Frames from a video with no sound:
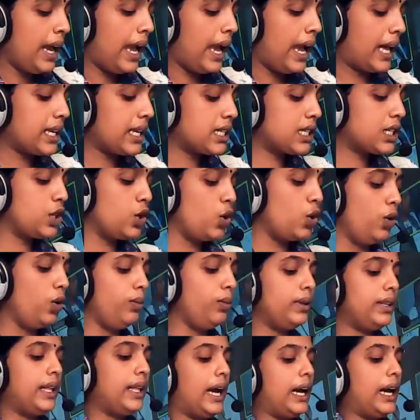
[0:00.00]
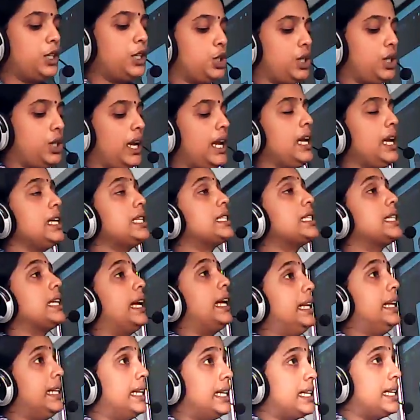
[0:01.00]
assumed that she is
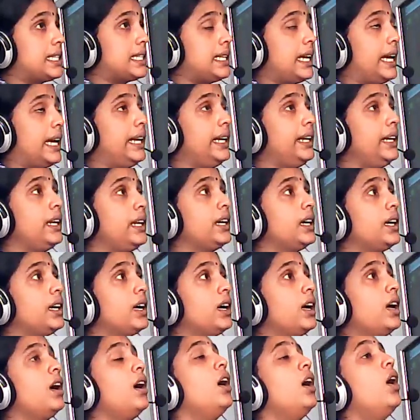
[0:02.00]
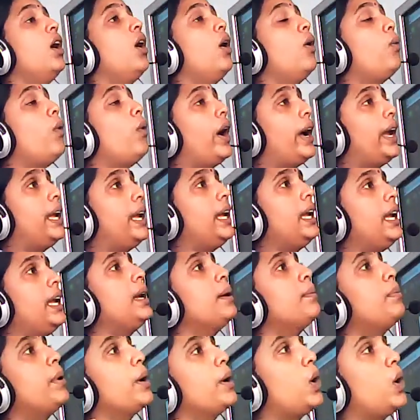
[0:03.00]
innocent. Why?
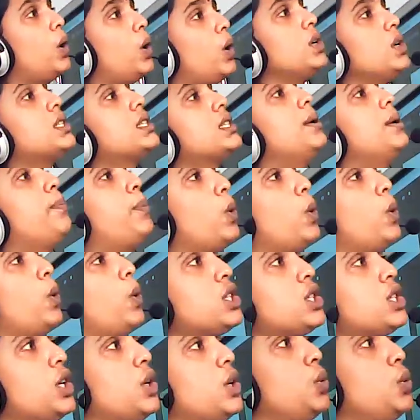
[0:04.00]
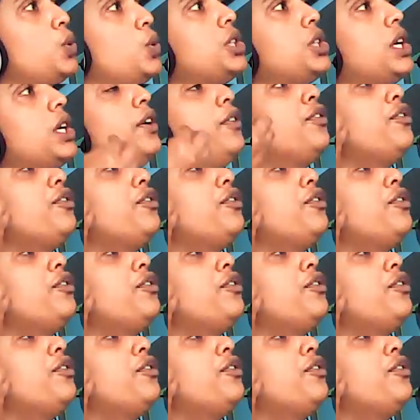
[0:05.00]
Because the prosecution